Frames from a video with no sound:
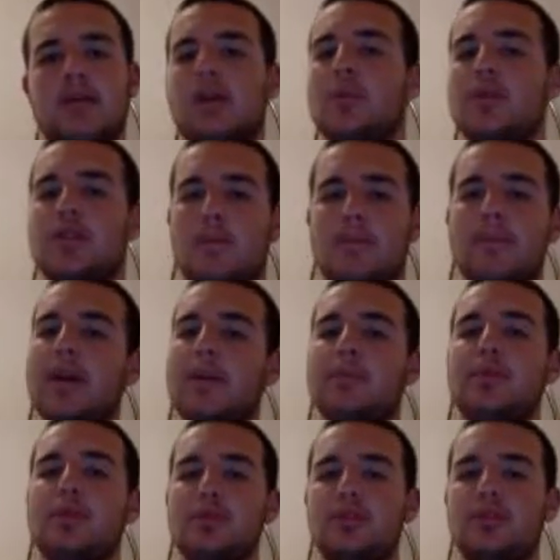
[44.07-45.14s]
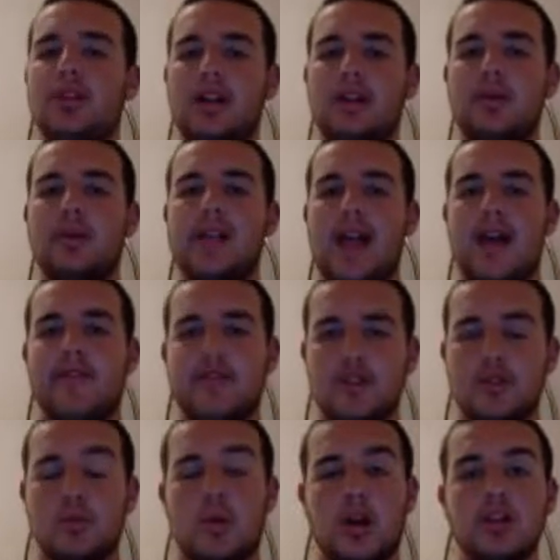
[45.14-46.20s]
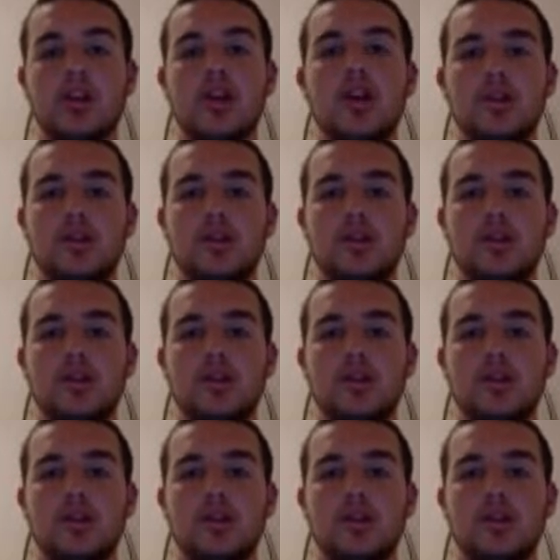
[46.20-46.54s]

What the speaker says: Like with your PIP, you study whatever you want.